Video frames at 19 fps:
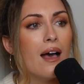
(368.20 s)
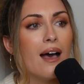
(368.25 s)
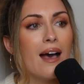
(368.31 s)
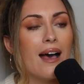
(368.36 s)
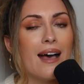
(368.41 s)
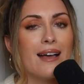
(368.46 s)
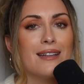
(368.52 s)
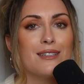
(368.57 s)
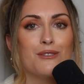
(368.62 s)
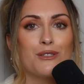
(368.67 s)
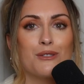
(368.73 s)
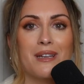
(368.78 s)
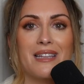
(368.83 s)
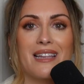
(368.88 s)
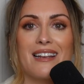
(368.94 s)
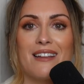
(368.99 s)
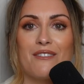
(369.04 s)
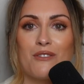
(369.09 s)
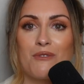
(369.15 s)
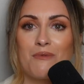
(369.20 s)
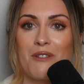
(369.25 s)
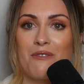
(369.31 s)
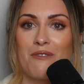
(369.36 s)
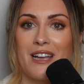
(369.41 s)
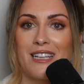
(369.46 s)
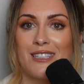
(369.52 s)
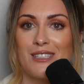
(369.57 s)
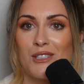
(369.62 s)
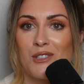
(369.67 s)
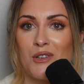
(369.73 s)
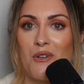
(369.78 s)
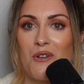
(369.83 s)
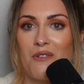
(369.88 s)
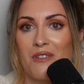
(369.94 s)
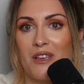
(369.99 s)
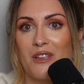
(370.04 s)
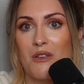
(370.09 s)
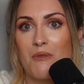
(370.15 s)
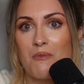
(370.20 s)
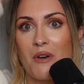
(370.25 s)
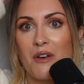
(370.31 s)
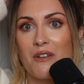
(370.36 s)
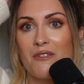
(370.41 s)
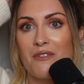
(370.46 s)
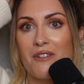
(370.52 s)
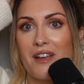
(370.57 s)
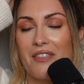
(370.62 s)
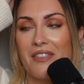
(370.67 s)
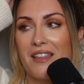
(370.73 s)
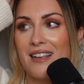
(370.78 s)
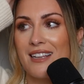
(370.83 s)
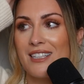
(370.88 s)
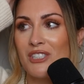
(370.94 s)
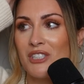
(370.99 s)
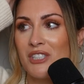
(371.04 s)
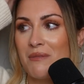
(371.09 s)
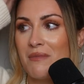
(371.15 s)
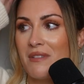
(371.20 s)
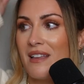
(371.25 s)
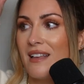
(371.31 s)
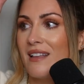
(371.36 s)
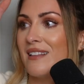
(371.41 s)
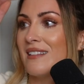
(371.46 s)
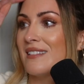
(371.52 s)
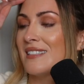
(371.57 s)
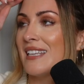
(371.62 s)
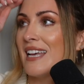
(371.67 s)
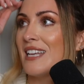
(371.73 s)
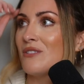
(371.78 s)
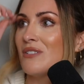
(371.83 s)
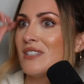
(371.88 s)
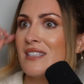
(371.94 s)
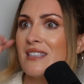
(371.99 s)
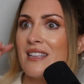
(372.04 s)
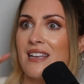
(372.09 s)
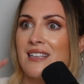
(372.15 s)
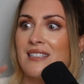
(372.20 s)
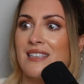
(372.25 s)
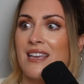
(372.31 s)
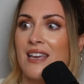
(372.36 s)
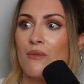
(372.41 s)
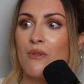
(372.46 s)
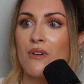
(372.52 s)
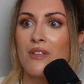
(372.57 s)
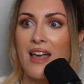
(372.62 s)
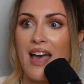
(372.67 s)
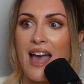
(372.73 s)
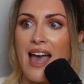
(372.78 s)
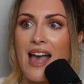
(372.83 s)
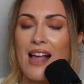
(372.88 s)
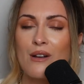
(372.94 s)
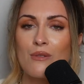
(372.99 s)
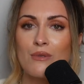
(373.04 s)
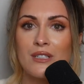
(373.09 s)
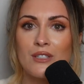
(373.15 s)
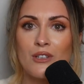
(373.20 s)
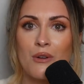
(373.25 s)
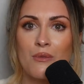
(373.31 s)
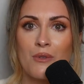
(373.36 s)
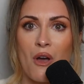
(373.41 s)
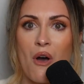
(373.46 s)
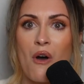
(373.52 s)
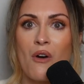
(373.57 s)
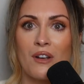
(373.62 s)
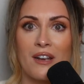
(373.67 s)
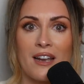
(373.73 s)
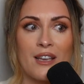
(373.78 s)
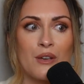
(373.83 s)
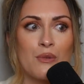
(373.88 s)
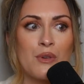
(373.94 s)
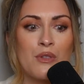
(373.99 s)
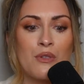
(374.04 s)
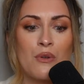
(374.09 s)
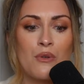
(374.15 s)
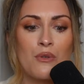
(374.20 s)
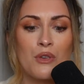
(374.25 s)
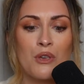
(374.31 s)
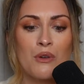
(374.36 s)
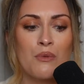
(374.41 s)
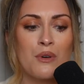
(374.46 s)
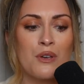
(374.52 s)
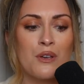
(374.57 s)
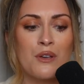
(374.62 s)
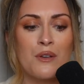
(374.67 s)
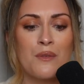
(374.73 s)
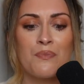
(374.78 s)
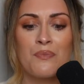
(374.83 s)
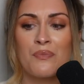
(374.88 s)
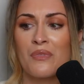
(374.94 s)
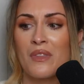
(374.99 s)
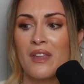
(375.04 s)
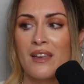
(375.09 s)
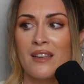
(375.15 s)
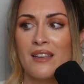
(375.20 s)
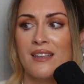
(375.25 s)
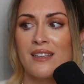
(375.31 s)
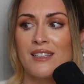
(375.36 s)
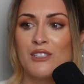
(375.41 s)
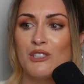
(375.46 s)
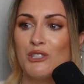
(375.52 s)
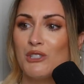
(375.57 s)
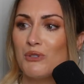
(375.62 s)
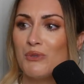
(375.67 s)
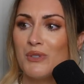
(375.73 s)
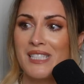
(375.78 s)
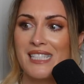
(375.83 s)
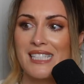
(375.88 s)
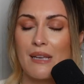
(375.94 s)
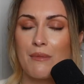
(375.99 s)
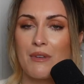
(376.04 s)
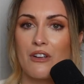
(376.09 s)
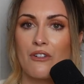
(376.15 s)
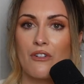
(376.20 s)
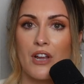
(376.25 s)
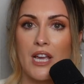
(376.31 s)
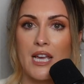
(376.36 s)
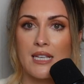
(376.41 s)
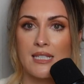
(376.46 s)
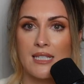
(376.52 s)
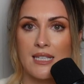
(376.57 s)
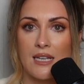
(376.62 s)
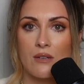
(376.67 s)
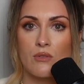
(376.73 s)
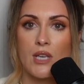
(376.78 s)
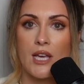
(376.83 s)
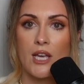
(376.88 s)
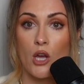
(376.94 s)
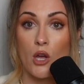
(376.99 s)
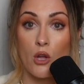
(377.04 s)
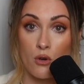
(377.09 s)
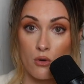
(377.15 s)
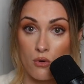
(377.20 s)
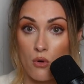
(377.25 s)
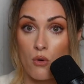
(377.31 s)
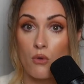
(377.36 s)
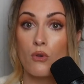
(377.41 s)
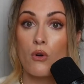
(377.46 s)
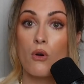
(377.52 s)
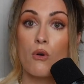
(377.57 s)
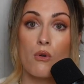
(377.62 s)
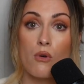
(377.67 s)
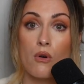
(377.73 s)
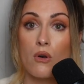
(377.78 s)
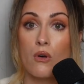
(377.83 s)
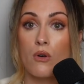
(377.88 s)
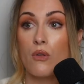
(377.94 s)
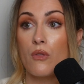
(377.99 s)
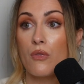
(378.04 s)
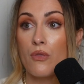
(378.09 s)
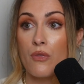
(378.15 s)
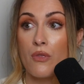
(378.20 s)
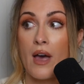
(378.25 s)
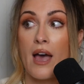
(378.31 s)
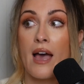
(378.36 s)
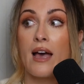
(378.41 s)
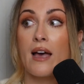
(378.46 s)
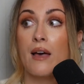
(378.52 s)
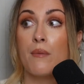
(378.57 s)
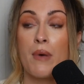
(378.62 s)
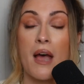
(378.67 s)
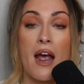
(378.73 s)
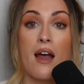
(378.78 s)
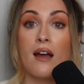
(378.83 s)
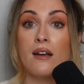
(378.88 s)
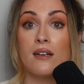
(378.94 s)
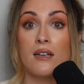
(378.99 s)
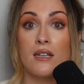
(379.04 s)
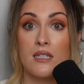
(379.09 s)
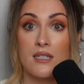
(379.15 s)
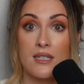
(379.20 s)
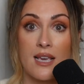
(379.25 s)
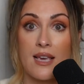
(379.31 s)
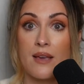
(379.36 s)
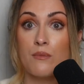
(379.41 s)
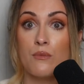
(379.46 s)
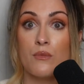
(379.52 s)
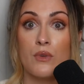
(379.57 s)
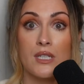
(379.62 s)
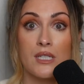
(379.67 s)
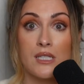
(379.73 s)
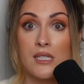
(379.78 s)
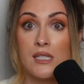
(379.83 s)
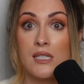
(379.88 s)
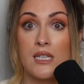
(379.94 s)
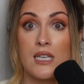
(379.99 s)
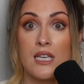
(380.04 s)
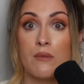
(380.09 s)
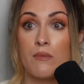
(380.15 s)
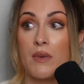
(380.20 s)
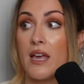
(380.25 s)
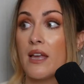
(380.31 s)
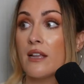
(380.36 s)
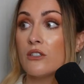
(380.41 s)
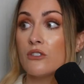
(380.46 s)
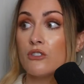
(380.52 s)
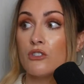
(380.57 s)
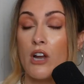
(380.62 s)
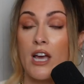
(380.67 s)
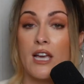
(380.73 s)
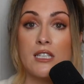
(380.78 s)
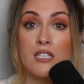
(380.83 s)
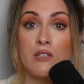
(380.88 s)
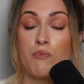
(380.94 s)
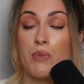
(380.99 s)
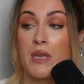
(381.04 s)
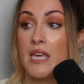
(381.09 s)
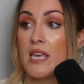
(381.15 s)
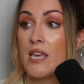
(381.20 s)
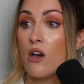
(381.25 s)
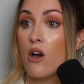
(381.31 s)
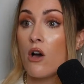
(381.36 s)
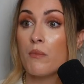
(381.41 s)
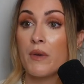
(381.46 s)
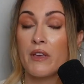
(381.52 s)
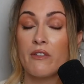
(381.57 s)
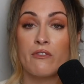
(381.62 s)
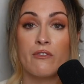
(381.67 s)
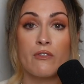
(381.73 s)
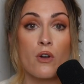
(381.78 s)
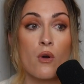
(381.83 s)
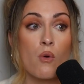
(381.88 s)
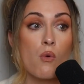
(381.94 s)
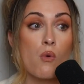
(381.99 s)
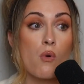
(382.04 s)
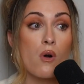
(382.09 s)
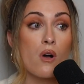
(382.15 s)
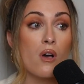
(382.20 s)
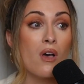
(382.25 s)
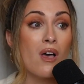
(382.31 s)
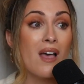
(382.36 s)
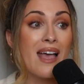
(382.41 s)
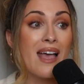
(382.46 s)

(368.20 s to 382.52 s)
And it was when I lived with my friend Sophie and her boyfriend. They literally said to us the next day, what the hell was going on? Like, we thought you were doing something crazy. I was like, no. That apparently is him when he's steaming, trying to pee on my floor.